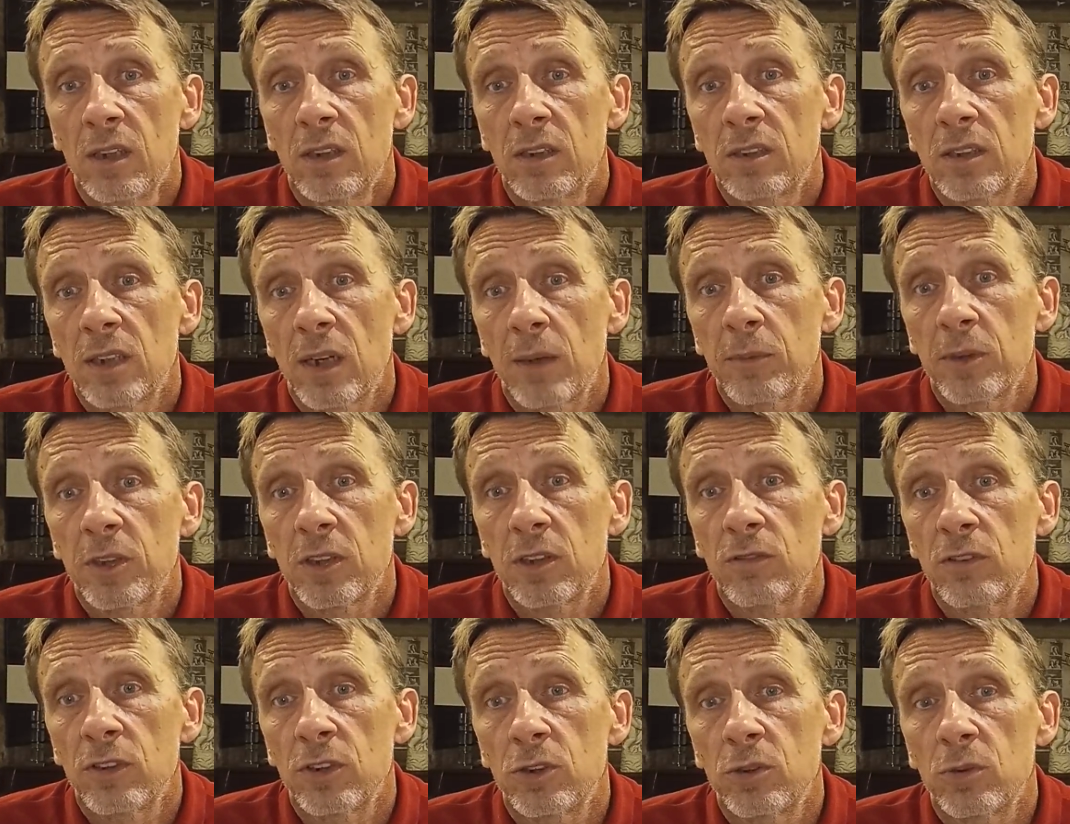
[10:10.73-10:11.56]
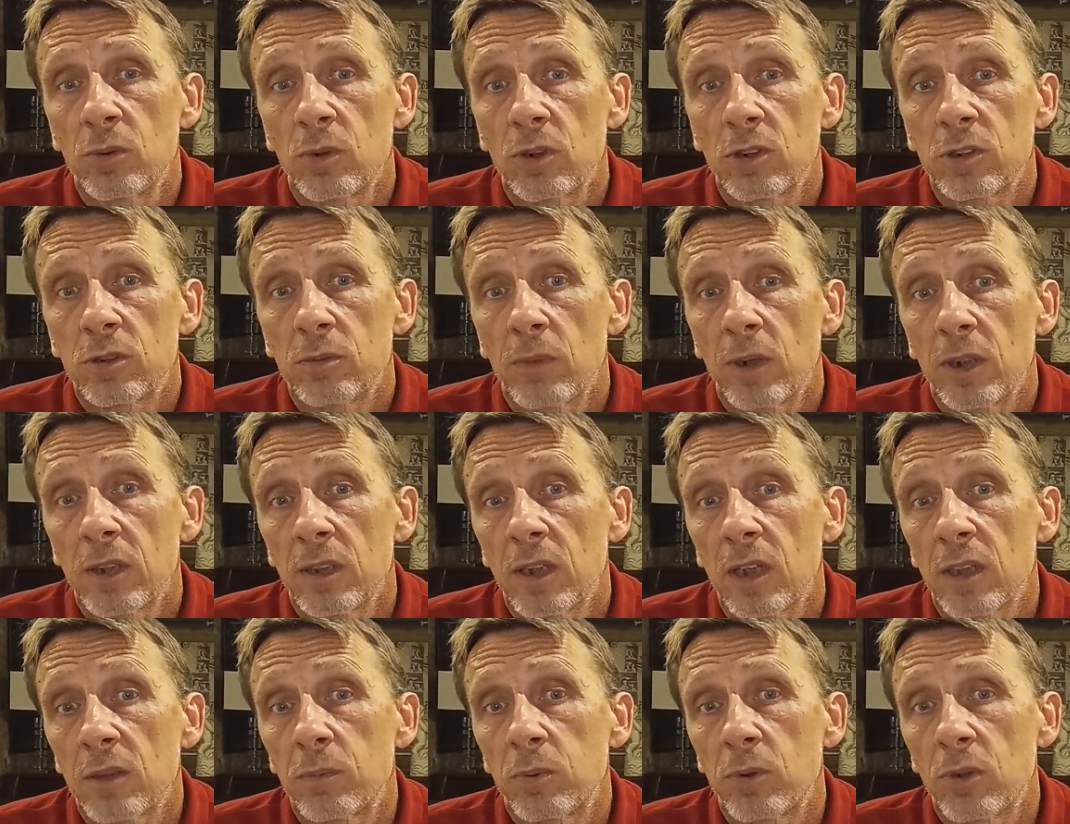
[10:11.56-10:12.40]
Some individuals might
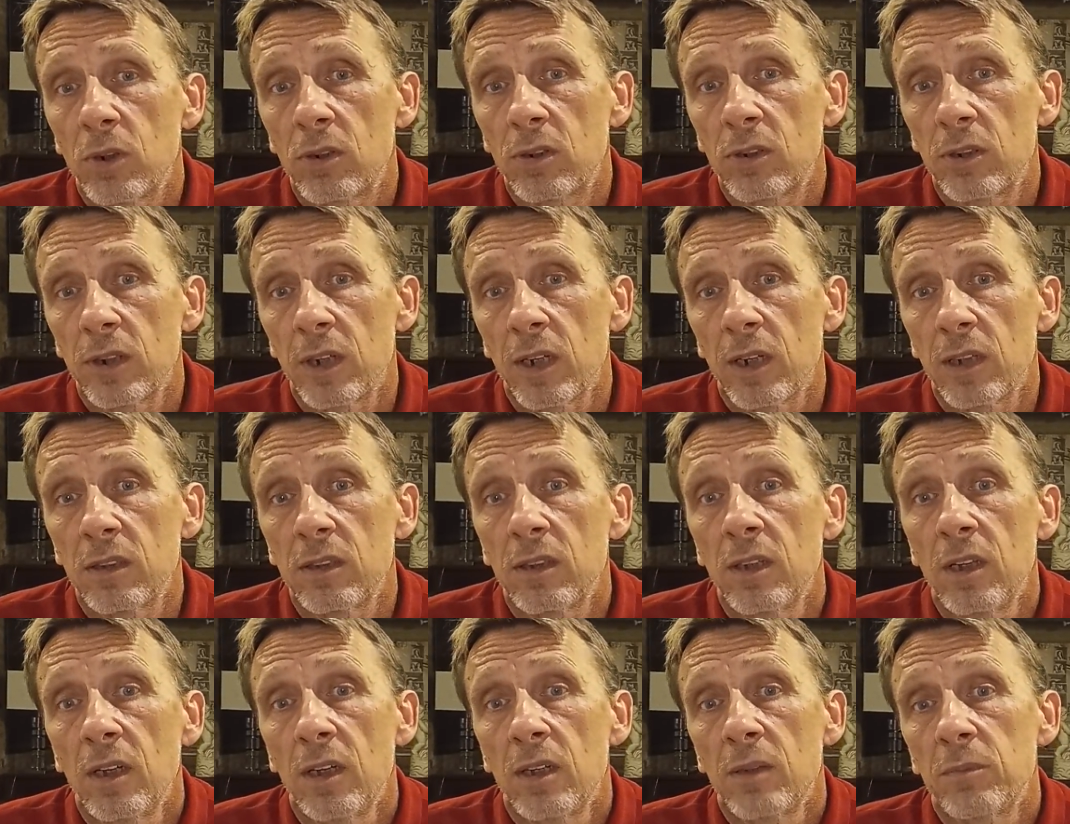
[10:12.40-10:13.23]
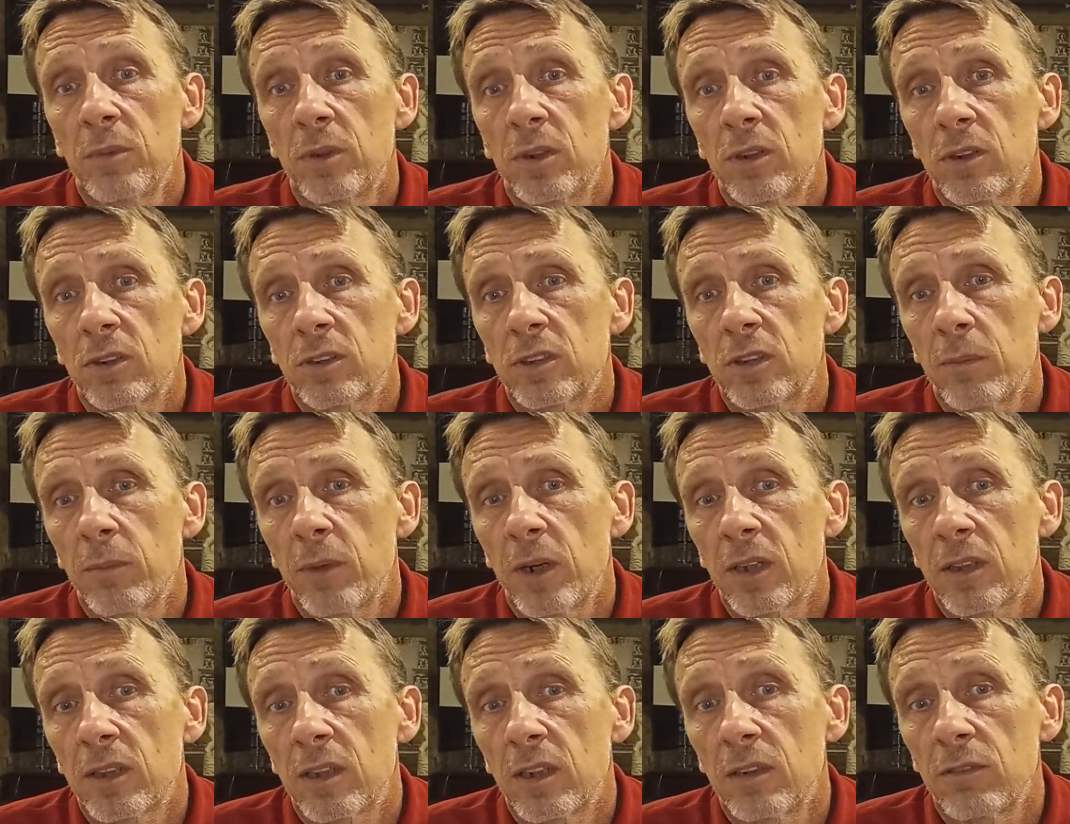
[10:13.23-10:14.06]
not procreate because they
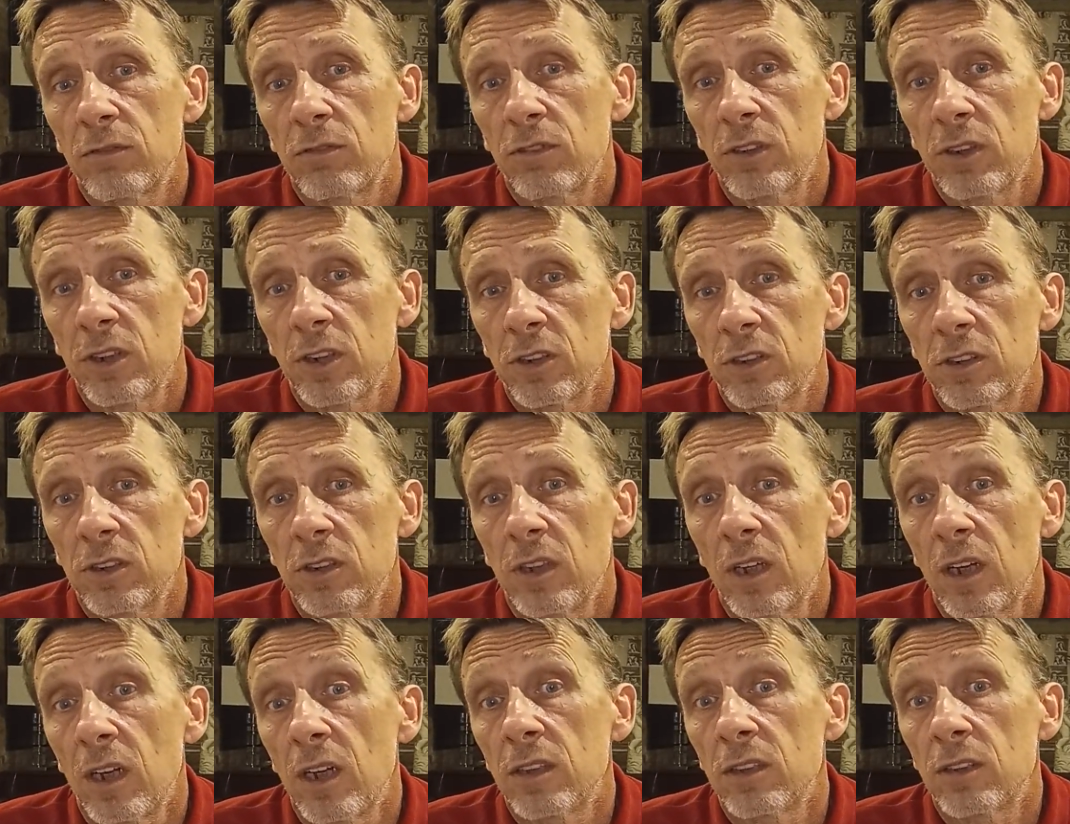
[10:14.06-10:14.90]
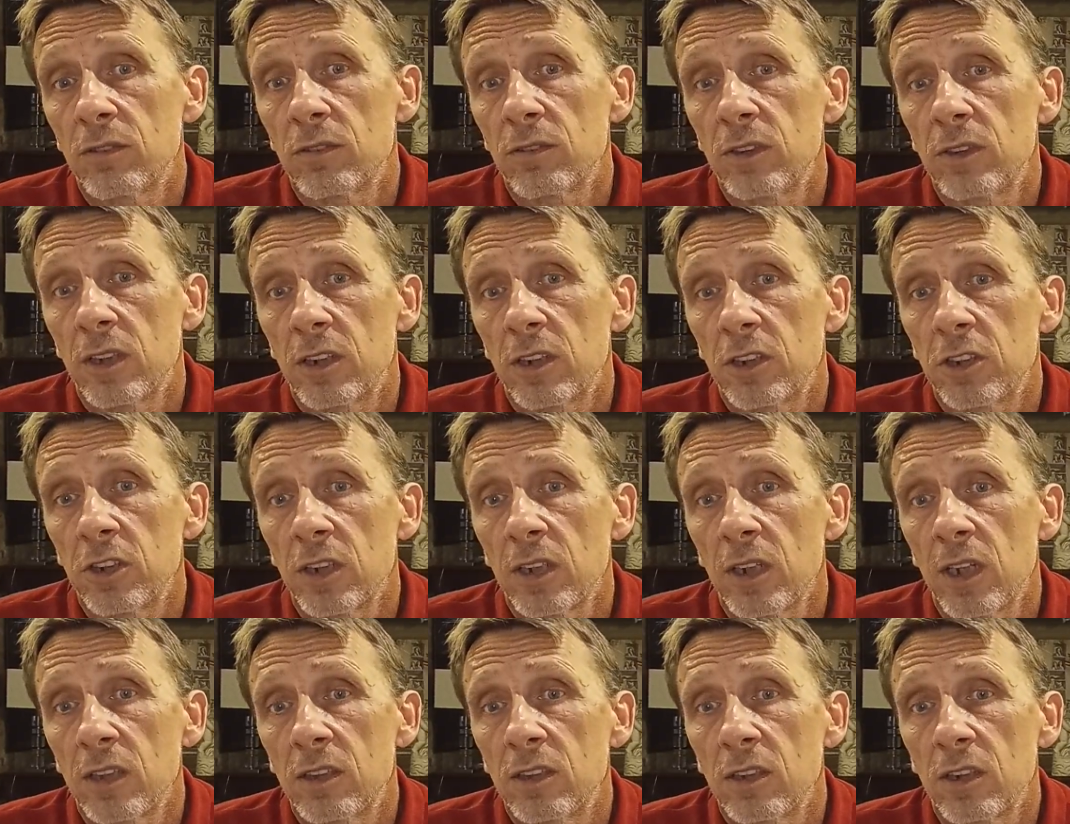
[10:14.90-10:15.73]
might have reached the end of their
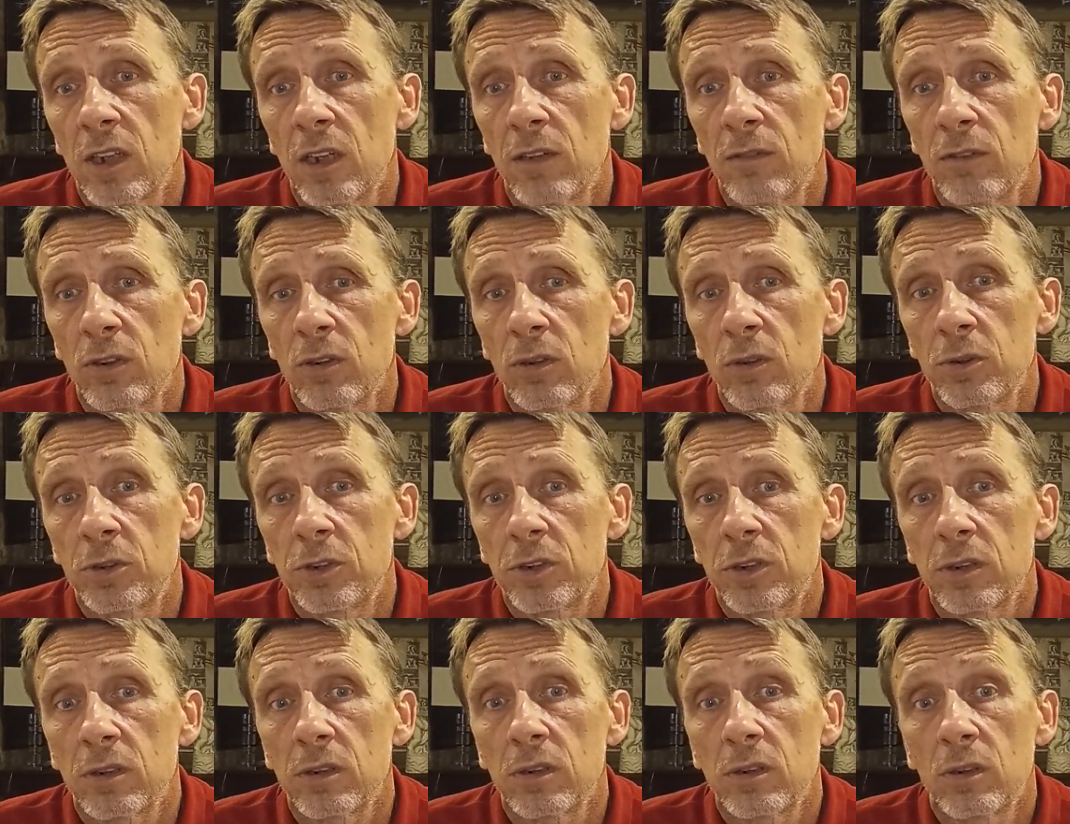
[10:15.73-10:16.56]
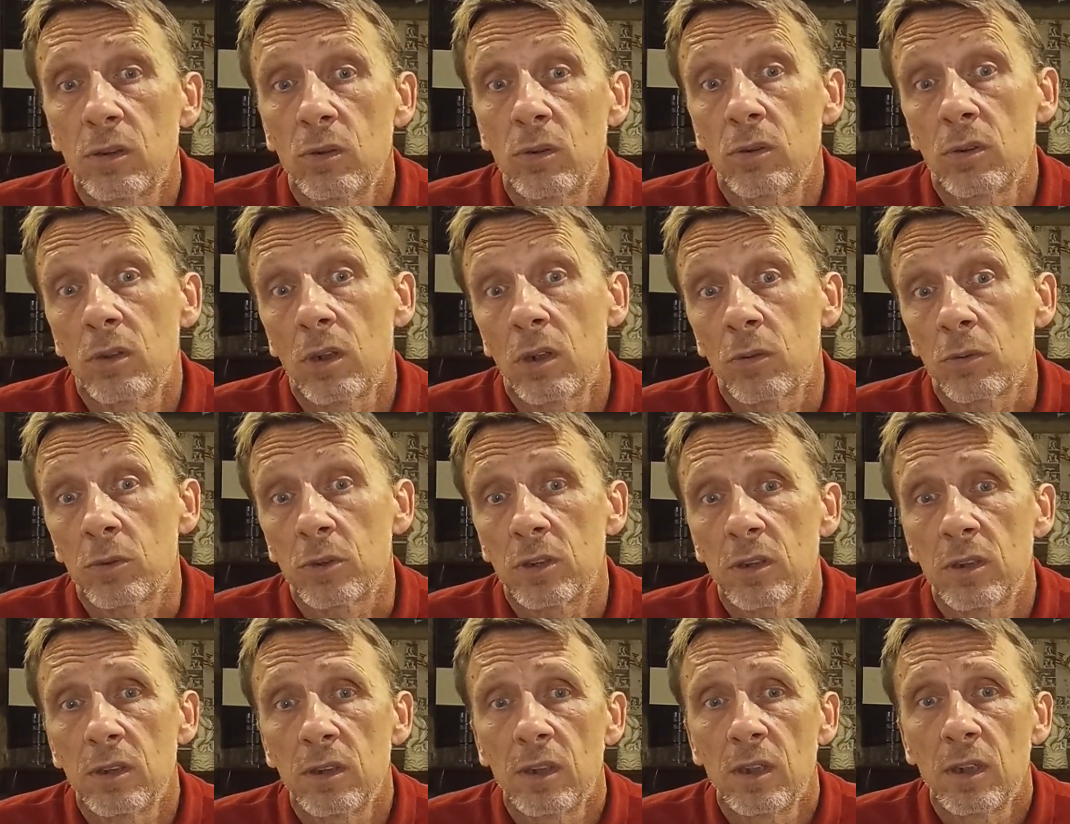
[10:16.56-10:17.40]
genetic evolution, who
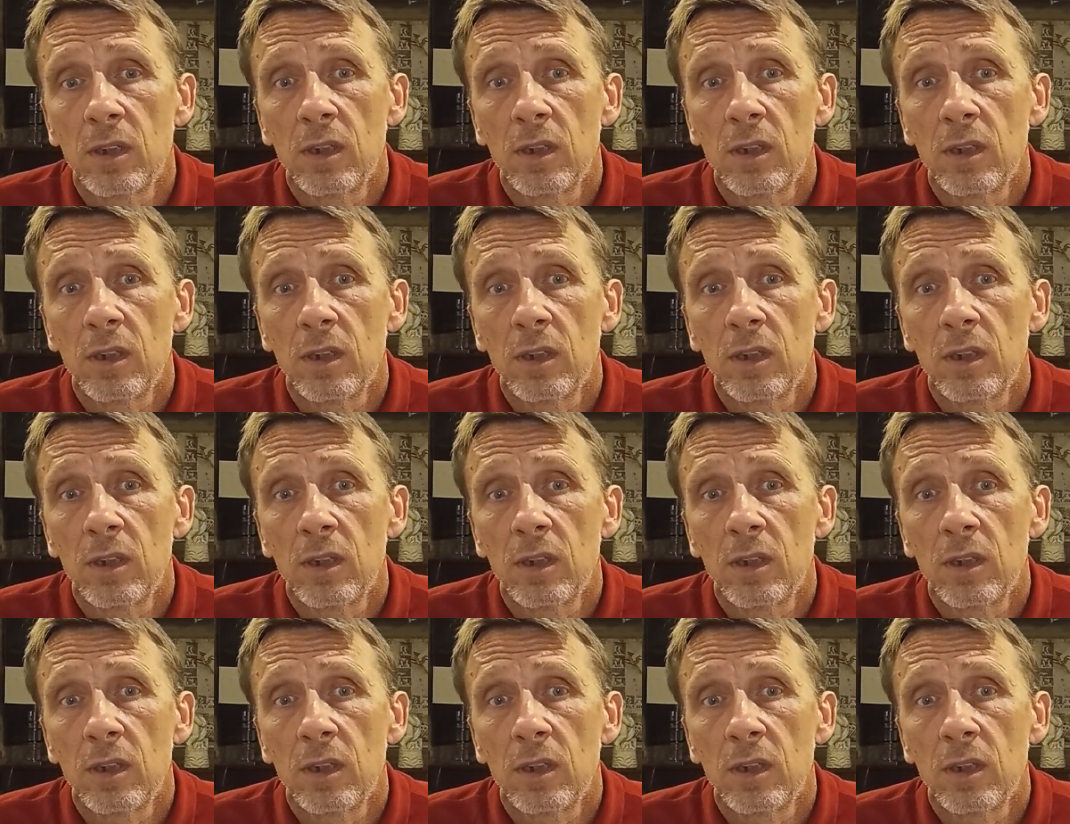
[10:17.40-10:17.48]
knows.